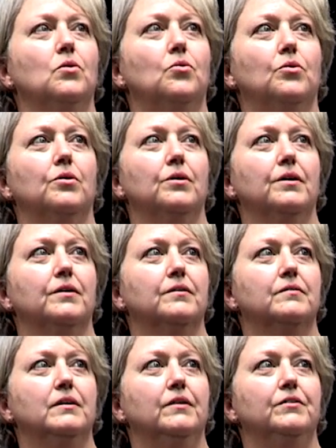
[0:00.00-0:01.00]
or
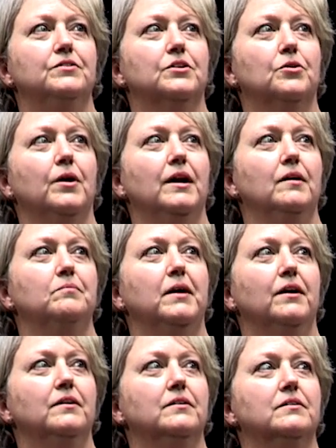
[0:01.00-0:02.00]
if it's a credit
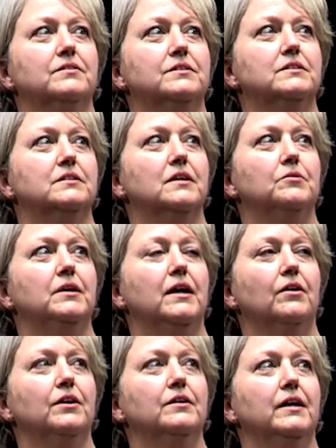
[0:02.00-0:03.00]
balance that we
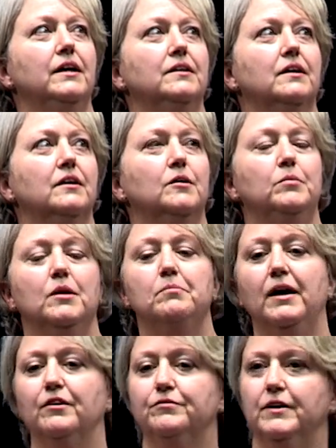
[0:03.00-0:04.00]
calculate, then it'll be a
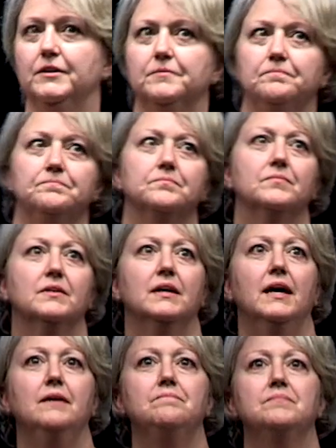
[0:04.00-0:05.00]
benefit.
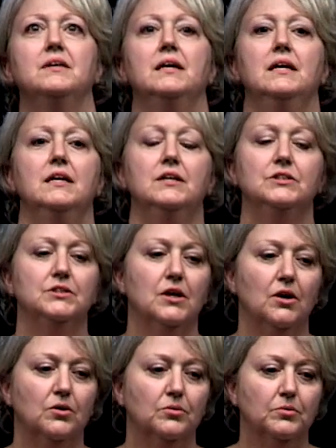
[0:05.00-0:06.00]
Okay,
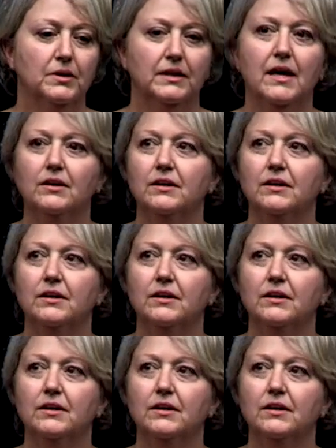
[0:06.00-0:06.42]
So we're going to